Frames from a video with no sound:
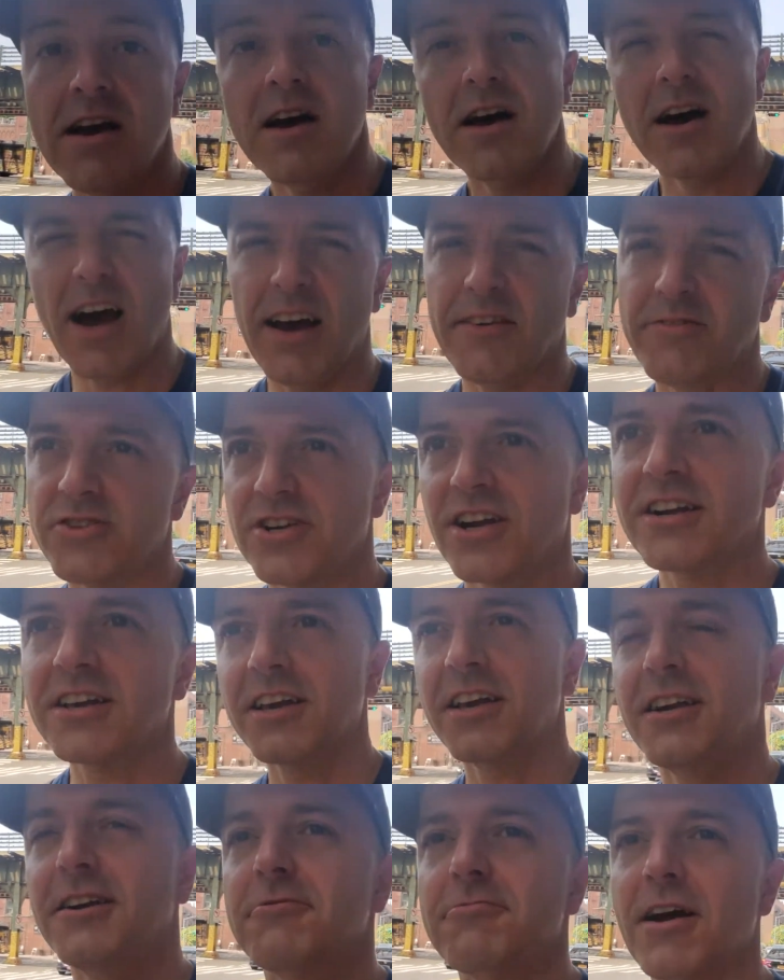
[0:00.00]
I have a shot at
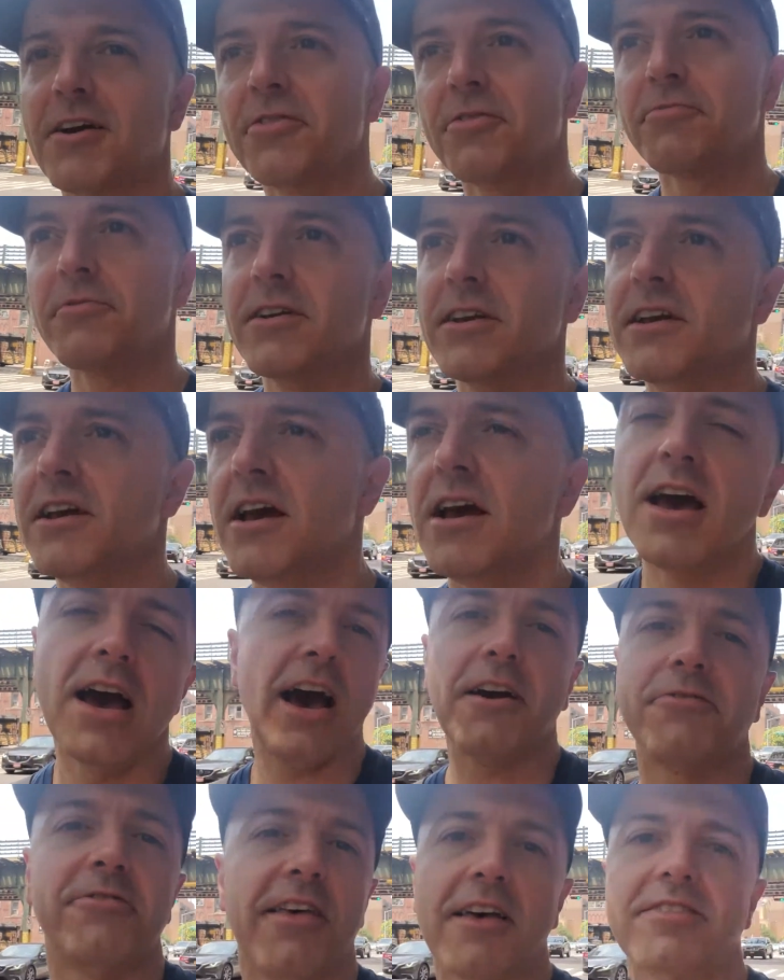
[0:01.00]
getting to round 3.
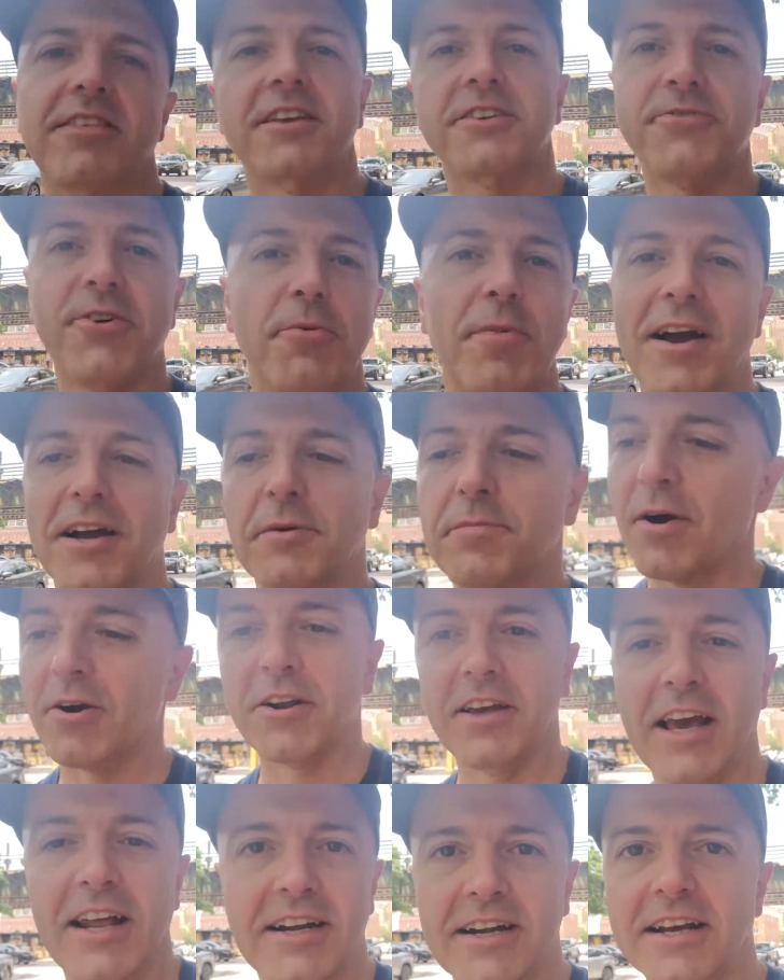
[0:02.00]
After that, things fall back apart
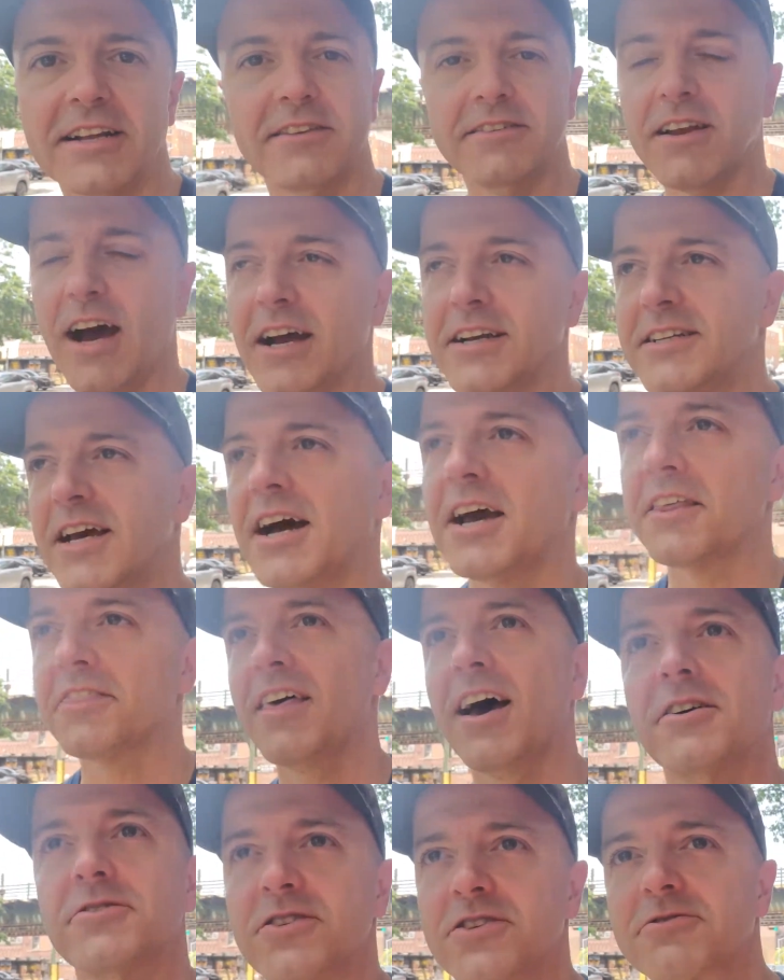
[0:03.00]
again, and I die
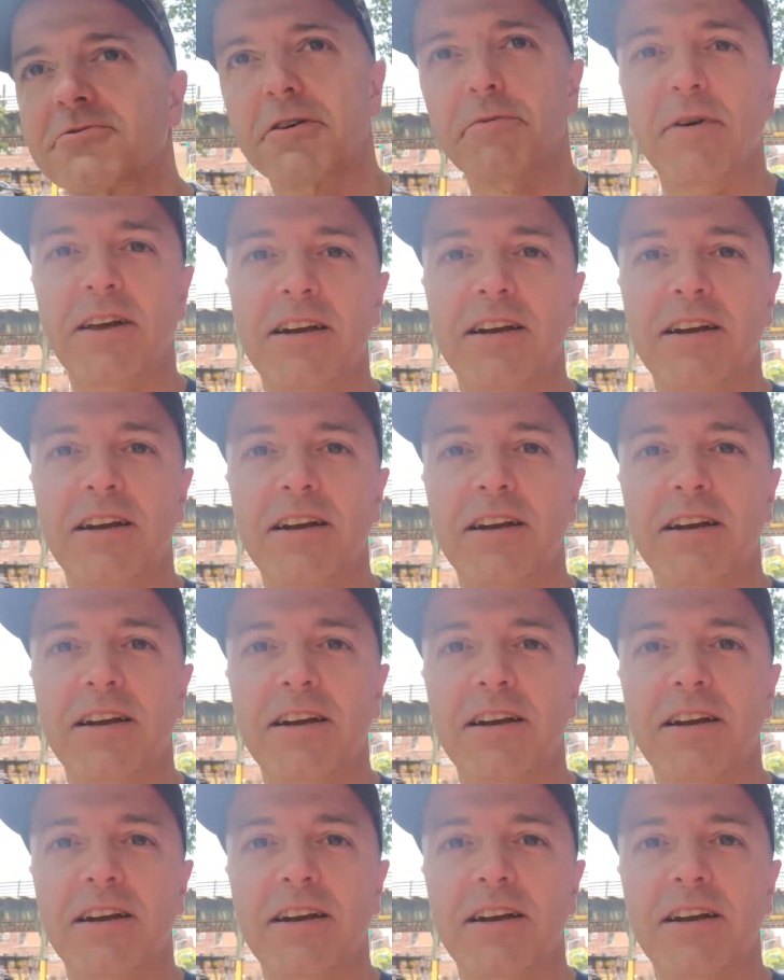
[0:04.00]
1,000 screaming